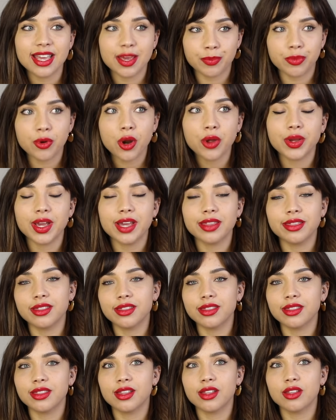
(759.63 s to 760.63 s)
it broke
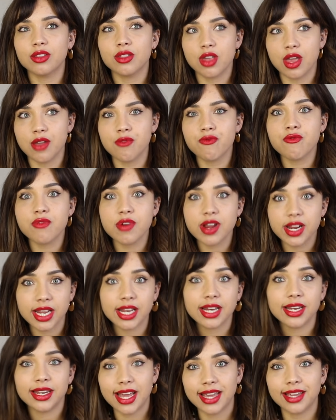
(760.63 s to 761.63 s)
in a
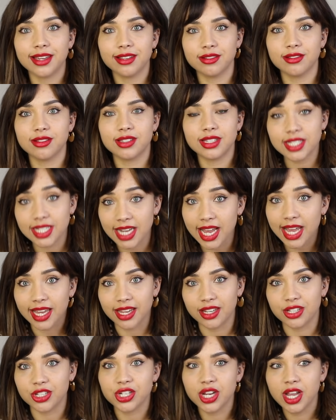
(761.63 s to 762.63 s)
really late
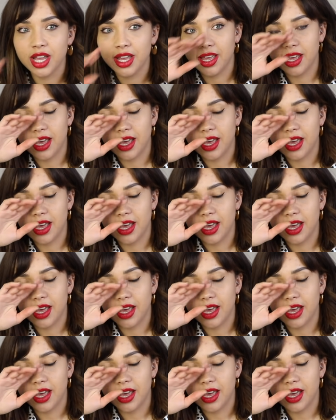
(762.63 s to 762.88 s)
stage.